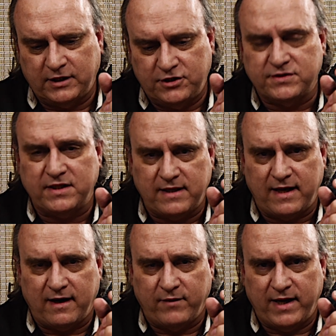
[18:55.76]
Did you see
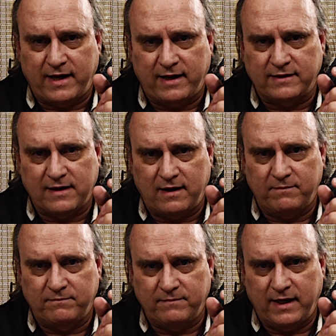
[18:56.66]
that? I ran out of
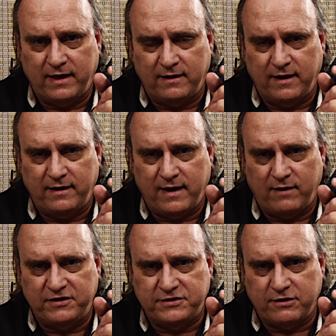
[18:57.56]
time. And
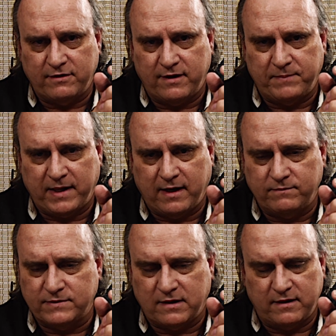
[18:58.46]
now we started up
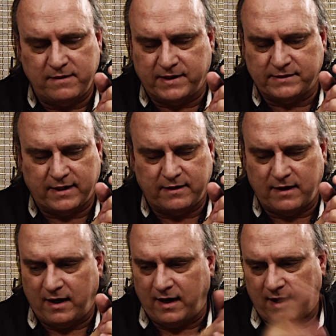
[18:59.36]
again. Sorry about that.
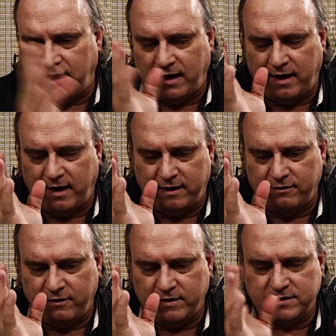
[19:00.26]
I
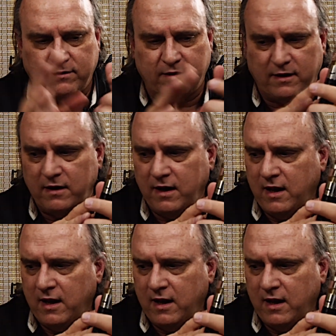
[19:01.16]
don't know what's going on.